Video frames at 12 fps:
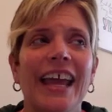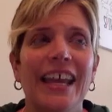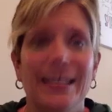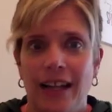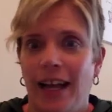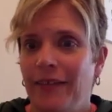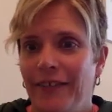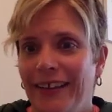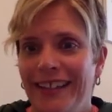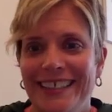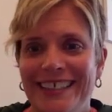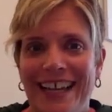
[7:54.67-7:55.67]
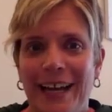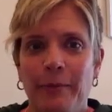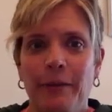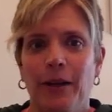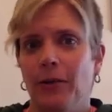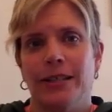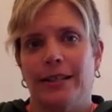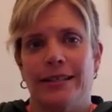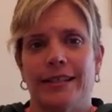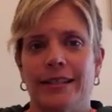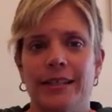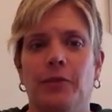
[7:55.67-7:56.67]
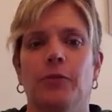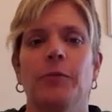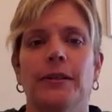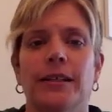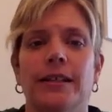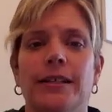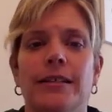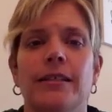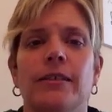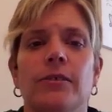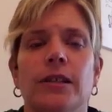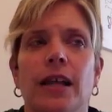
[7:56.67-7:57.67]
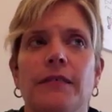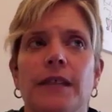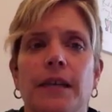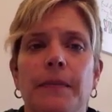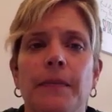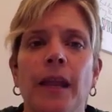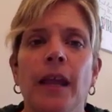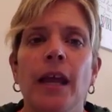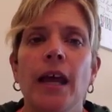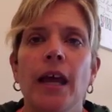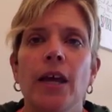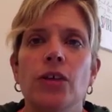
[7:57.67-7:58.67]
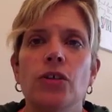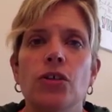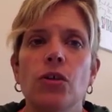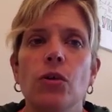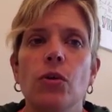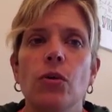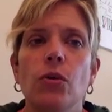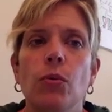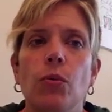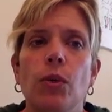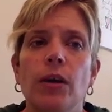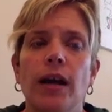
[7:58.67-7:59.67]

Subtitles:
In live time. Always nice to see you, but nice to see you in live time. So what